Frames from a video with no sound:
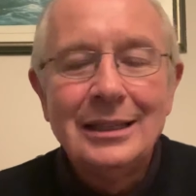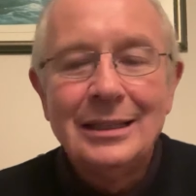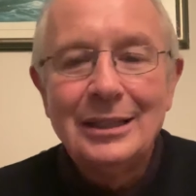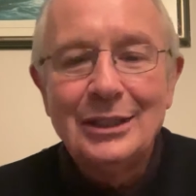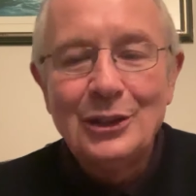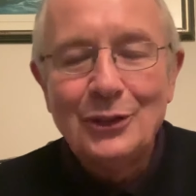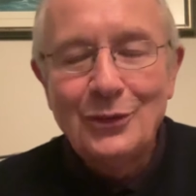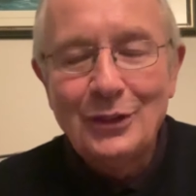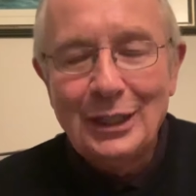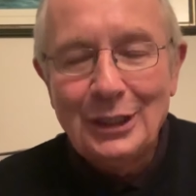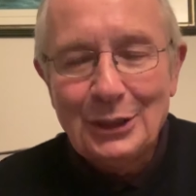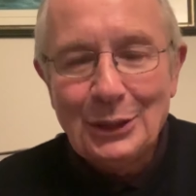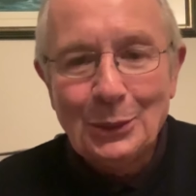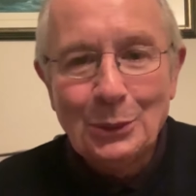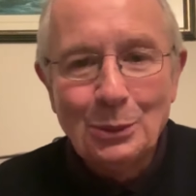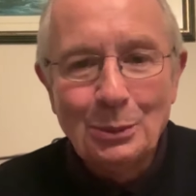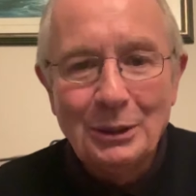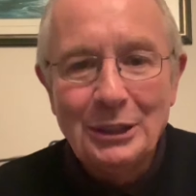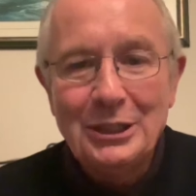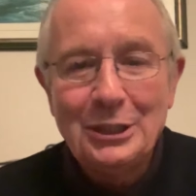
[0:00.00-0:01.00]
as well as who
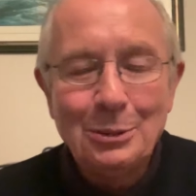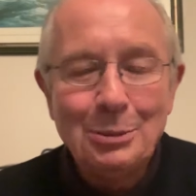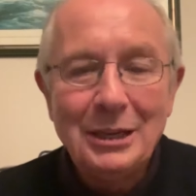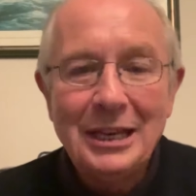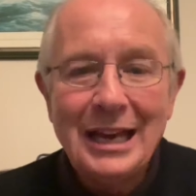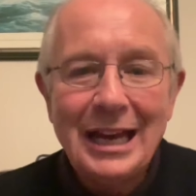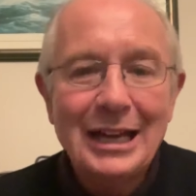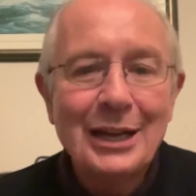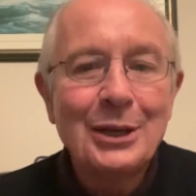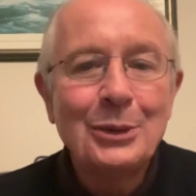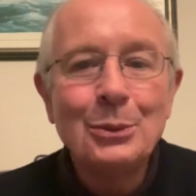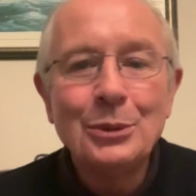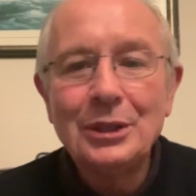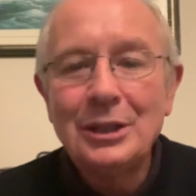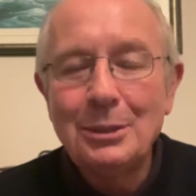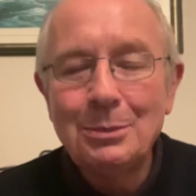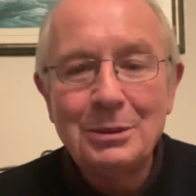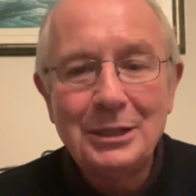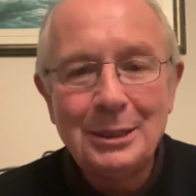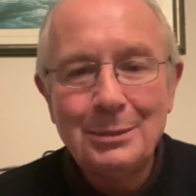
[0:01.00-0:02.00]
am I to be arguing with
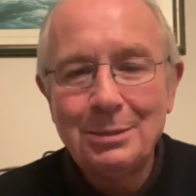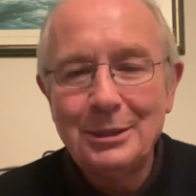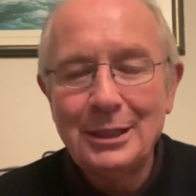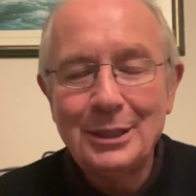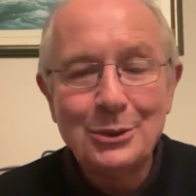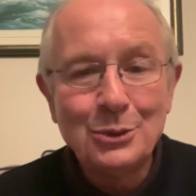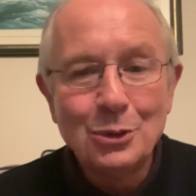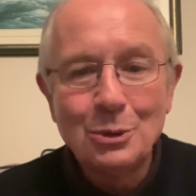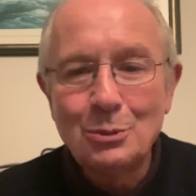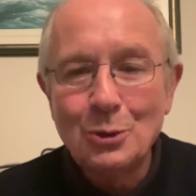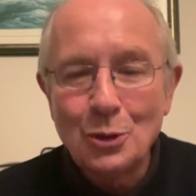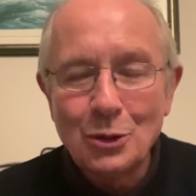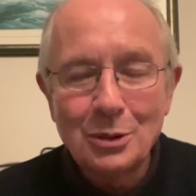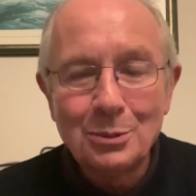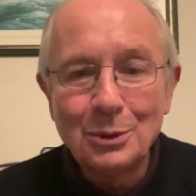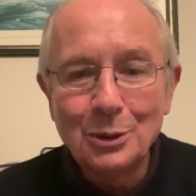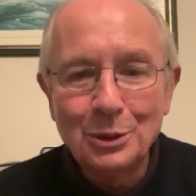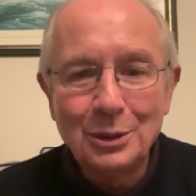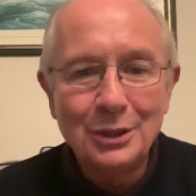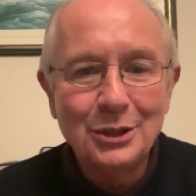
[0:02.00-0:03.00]
the people that know more
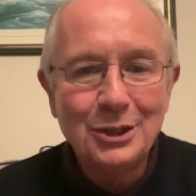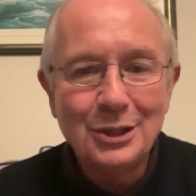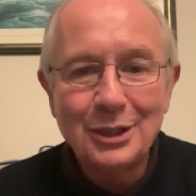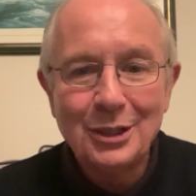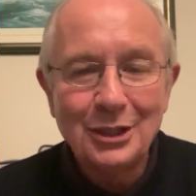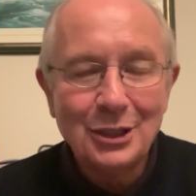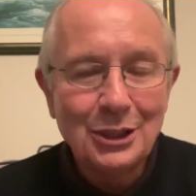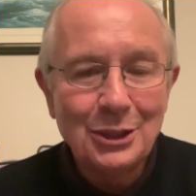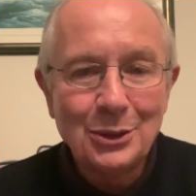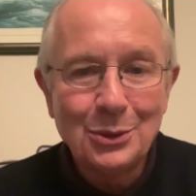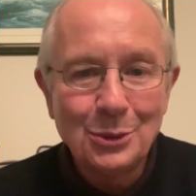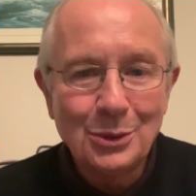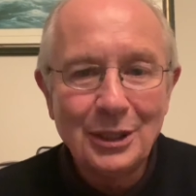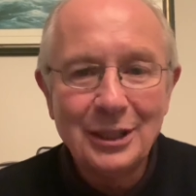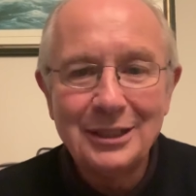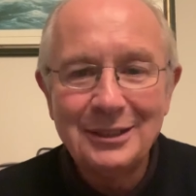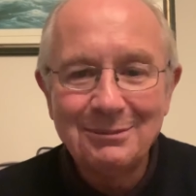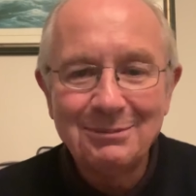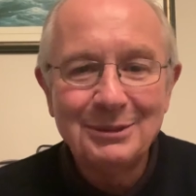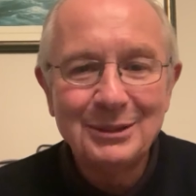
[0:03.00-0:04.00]
about this than I do,
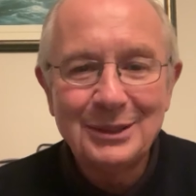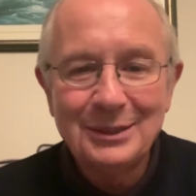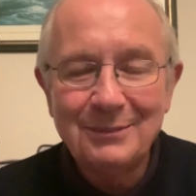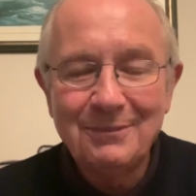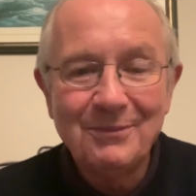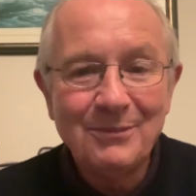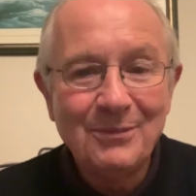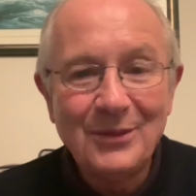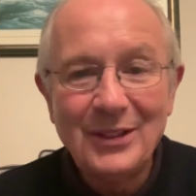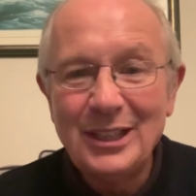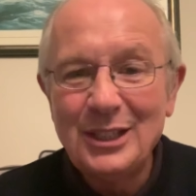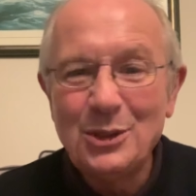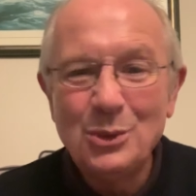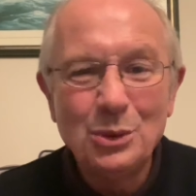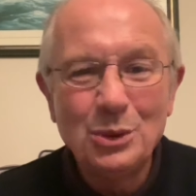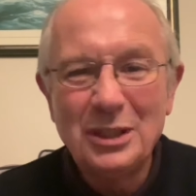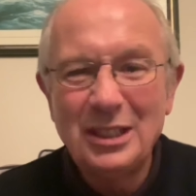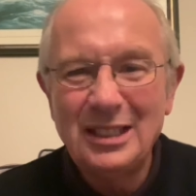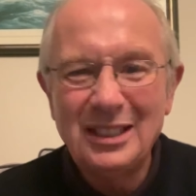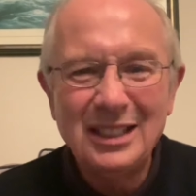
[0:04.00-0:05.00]
but I do
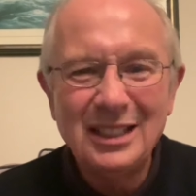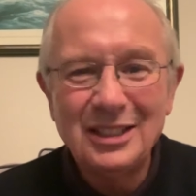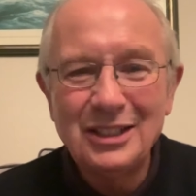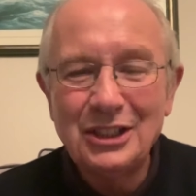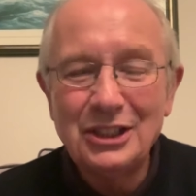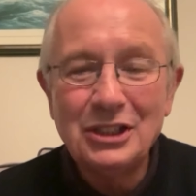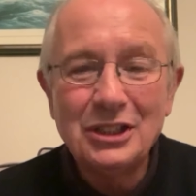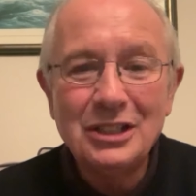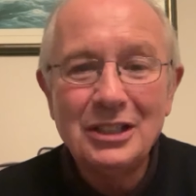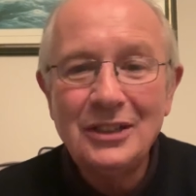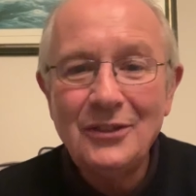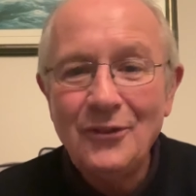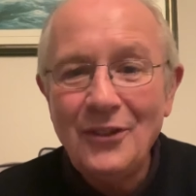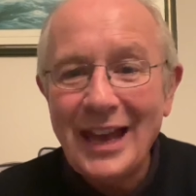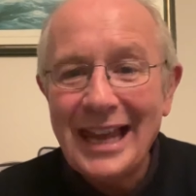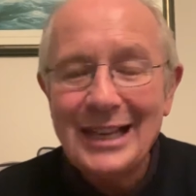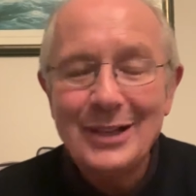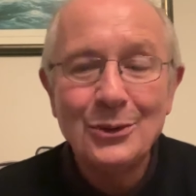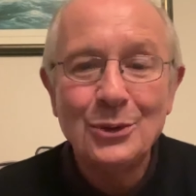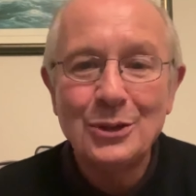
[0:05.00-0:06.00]
think it kind of
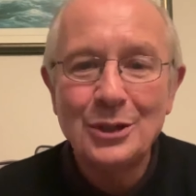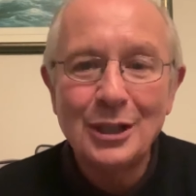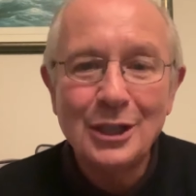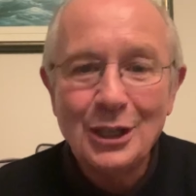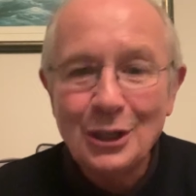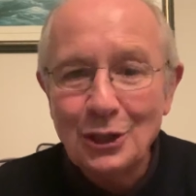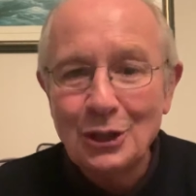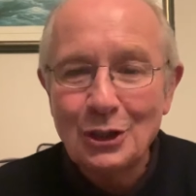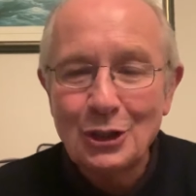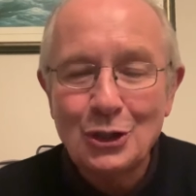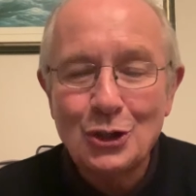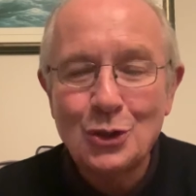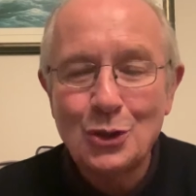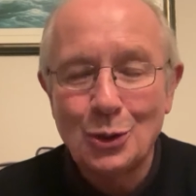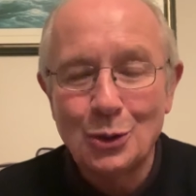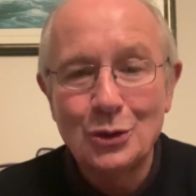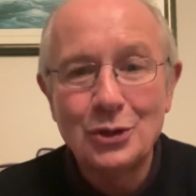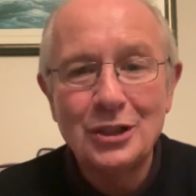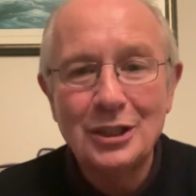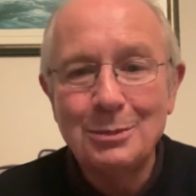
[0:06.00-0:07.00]
devalues the Irish
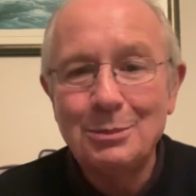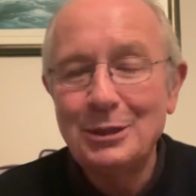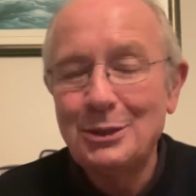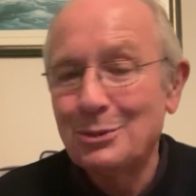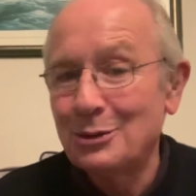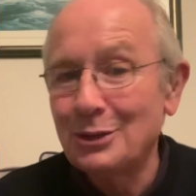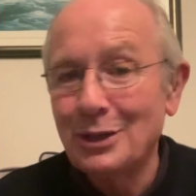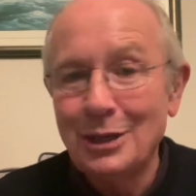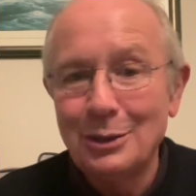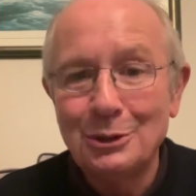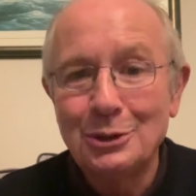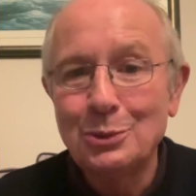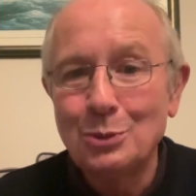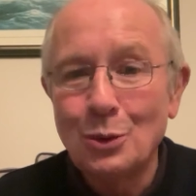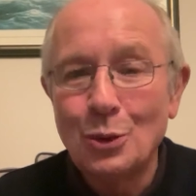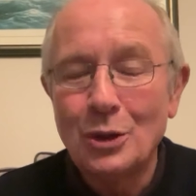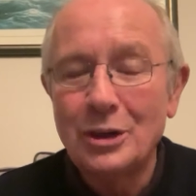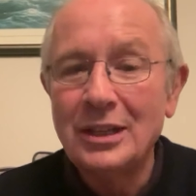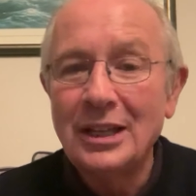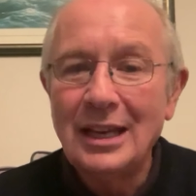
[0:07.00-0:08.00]
jersey a bit, was always
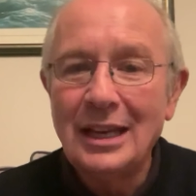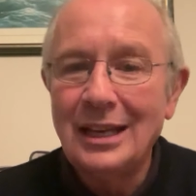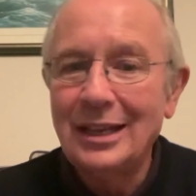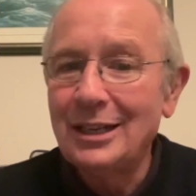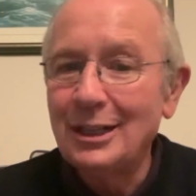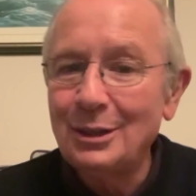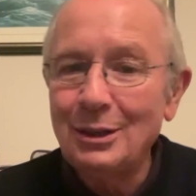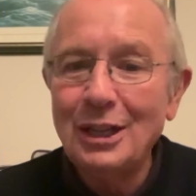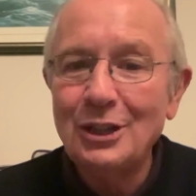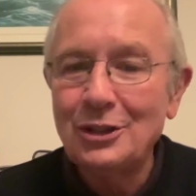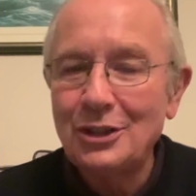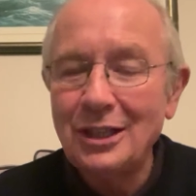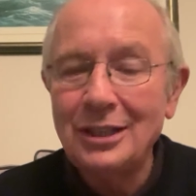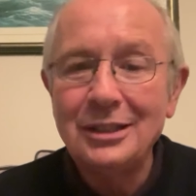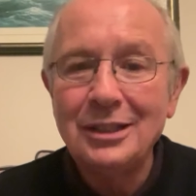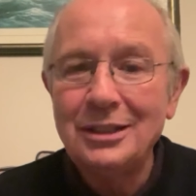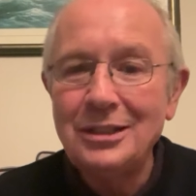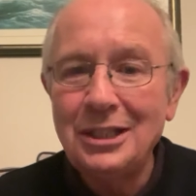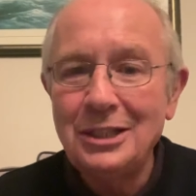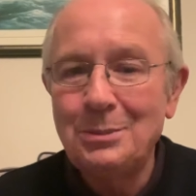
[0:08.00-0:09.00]
worn. And I'm not saying
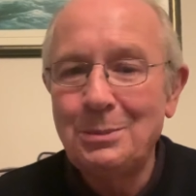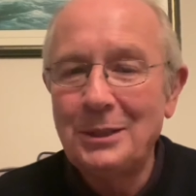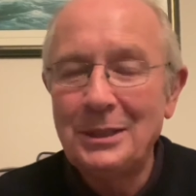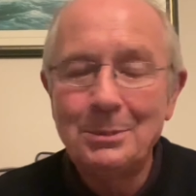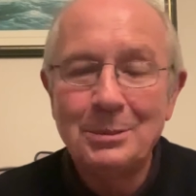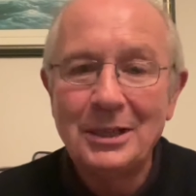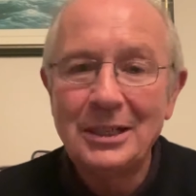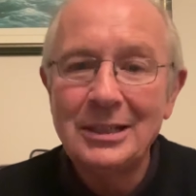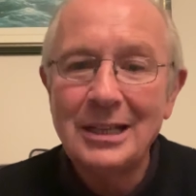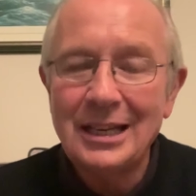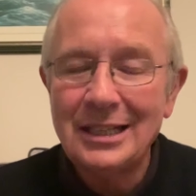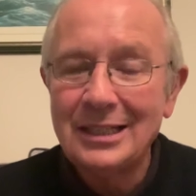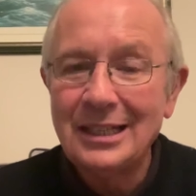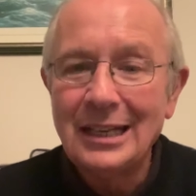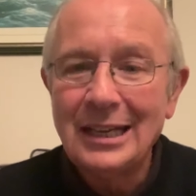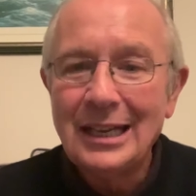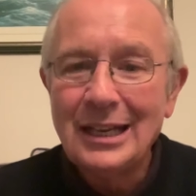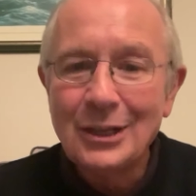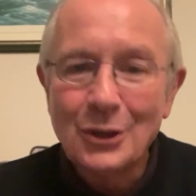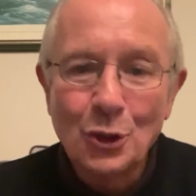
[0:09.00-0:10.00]
that these people are not
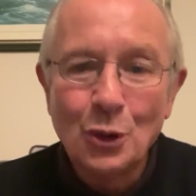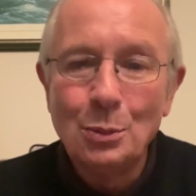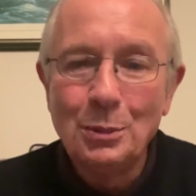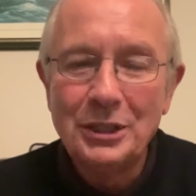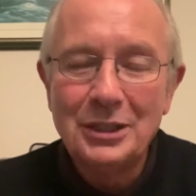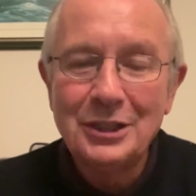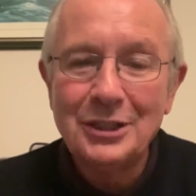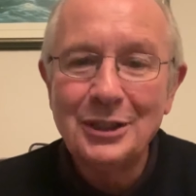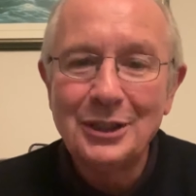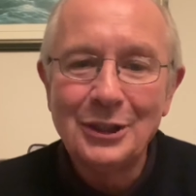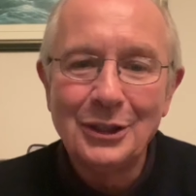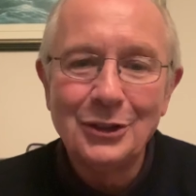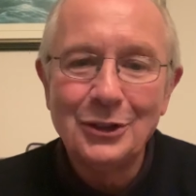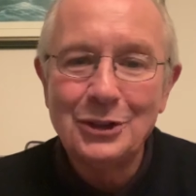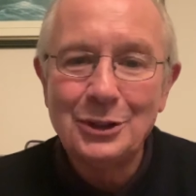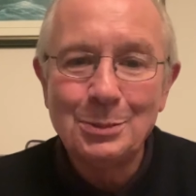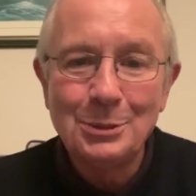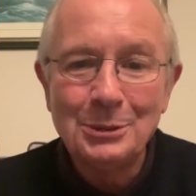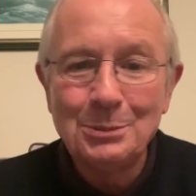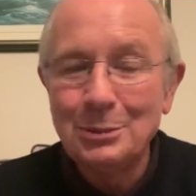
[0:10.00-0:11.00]
committed
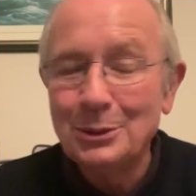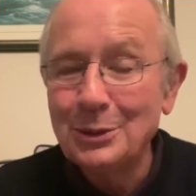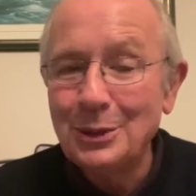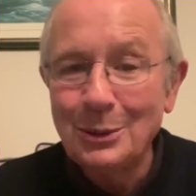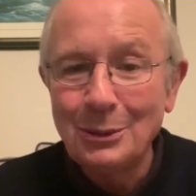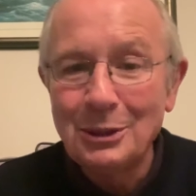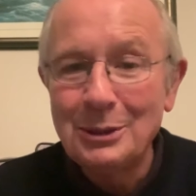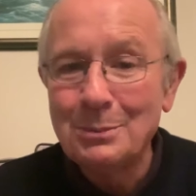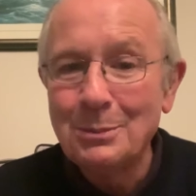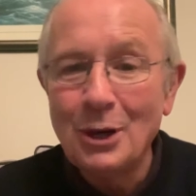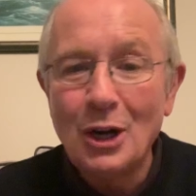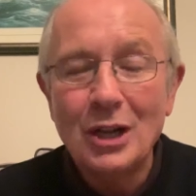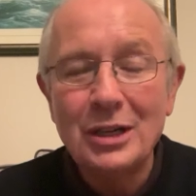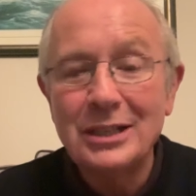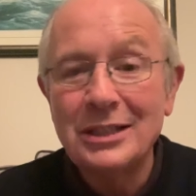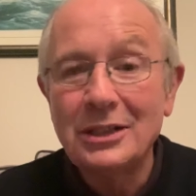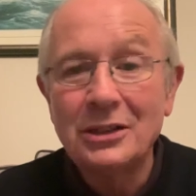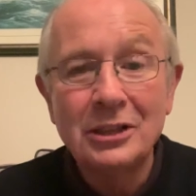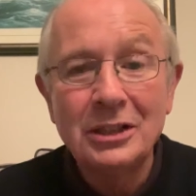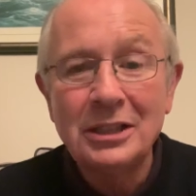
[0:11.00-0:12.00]
Irishmen, but they weren't born
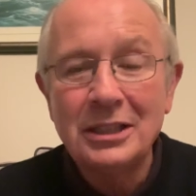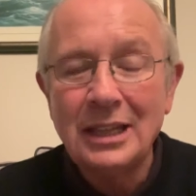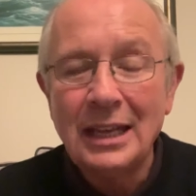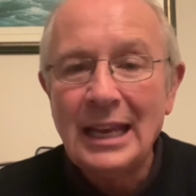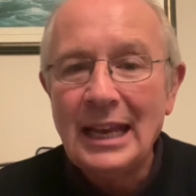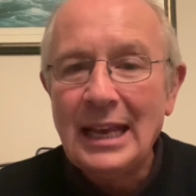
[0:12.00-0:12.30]
here, and